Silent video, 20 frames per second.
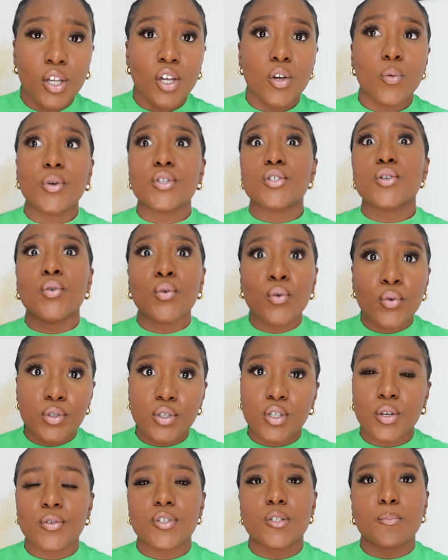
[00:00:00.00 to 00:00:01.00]
which
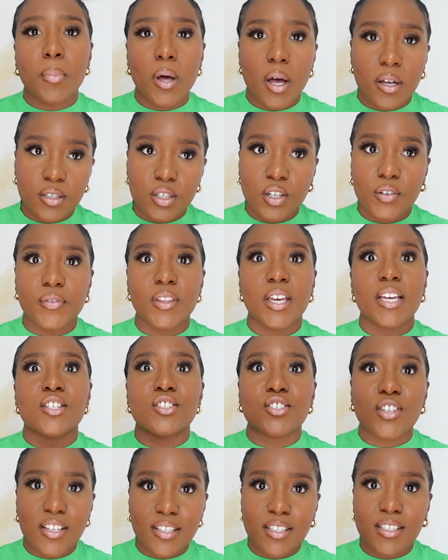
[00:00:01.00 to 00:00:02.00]
also sparked off the
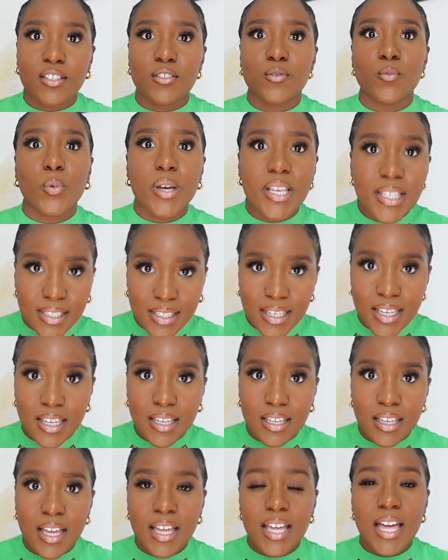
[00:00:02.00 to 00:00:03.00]
injustice we
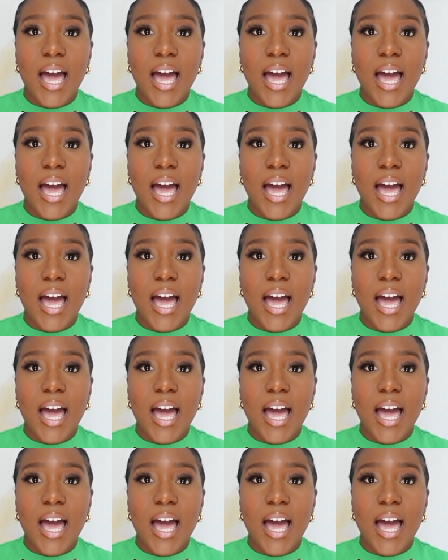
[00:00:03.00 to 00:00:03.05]
see